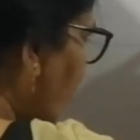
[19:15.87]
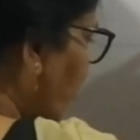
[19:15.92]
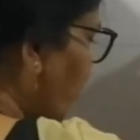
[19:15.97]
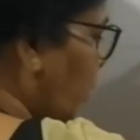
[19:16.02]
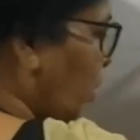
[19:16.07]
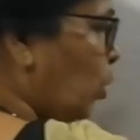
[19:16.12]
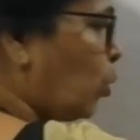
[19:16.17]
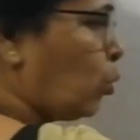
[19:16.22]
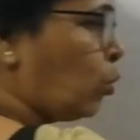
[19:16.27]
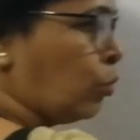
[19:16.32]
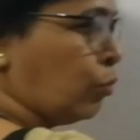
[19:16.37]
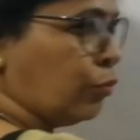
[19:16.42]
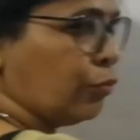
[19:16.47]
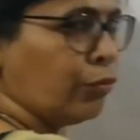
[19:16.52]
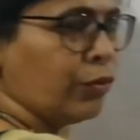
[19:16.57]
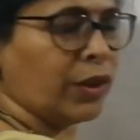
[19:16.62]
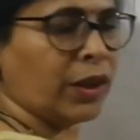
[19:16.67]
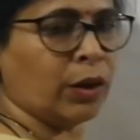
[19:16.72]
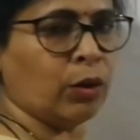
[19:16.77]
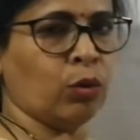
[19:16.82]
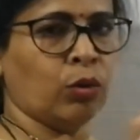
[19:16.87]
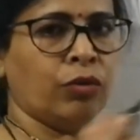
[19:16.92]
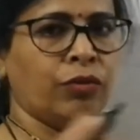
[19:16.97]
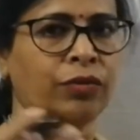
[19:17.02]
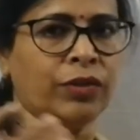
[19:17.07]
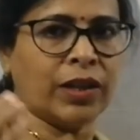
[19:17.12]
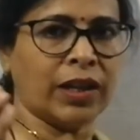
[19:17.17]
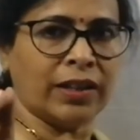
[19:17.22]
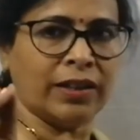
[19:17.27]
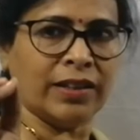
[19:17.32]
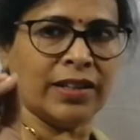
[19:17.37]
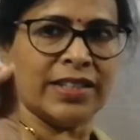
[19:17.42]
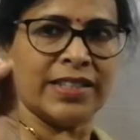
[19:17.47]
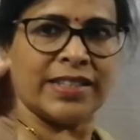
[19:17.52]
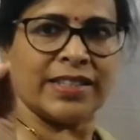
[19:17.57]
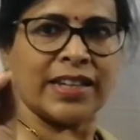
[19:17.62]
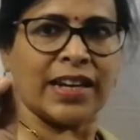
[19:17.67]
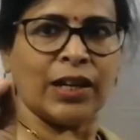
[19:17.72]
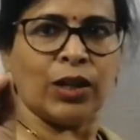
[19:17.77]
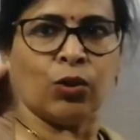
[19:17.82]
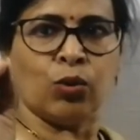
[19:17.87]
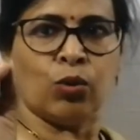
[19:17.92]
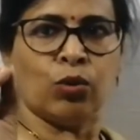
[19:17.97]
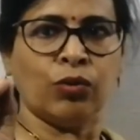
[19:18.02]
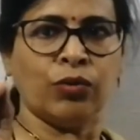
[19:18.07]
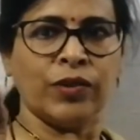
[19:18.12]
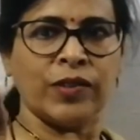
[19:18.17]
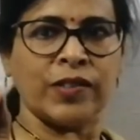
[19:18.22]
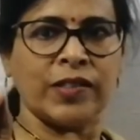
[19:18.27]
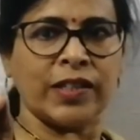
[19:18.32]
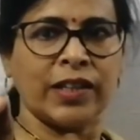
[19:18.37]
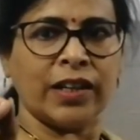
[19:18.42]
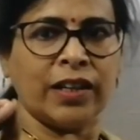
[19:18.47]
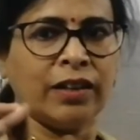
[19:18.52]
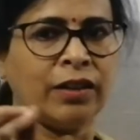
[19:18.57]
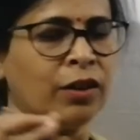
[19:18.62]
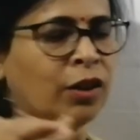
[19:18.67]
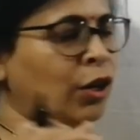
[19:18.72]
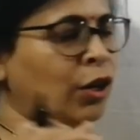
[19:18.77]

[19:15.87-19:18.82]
from the groove. The groove, the inside groove is there.